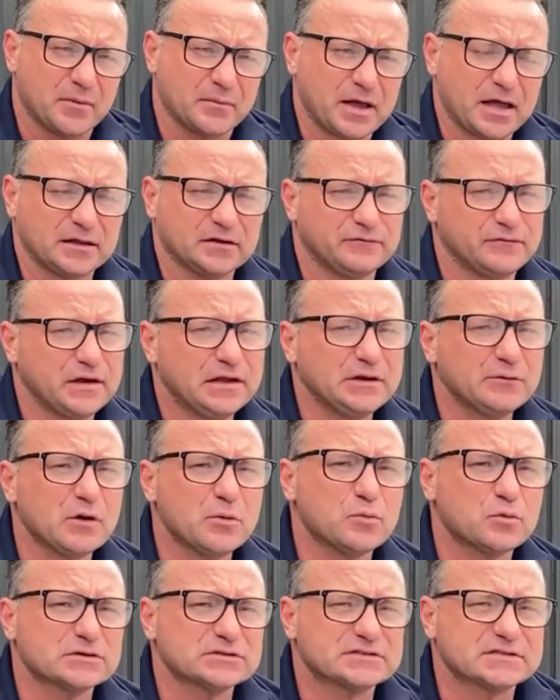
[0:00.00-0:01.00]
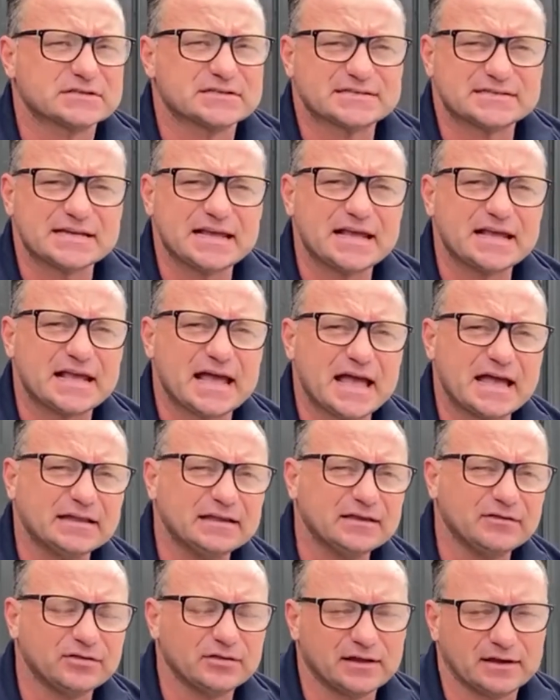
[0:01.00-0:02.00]
And if anyone wants to see
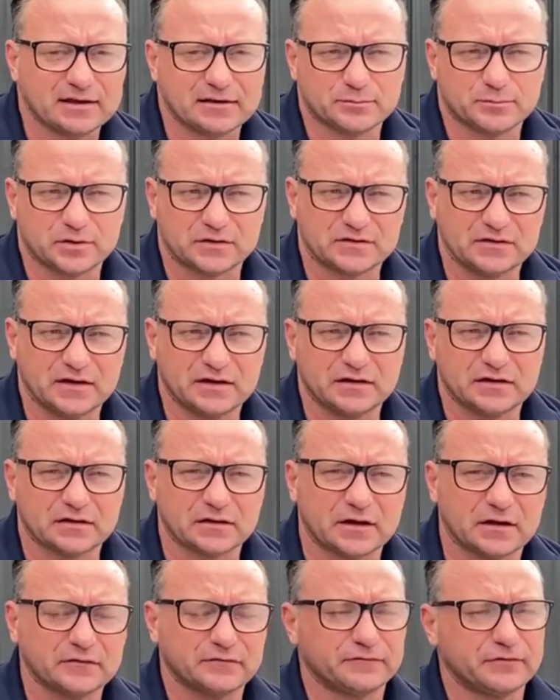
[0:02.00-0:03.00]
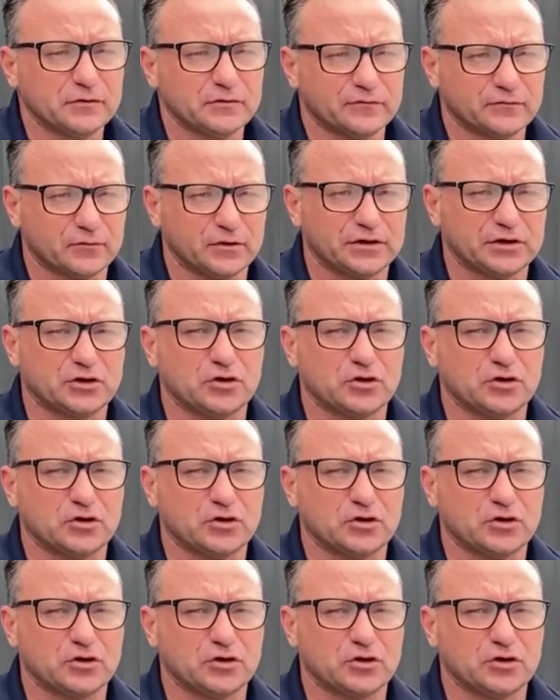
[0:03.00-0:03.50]
anything in particular, feel free to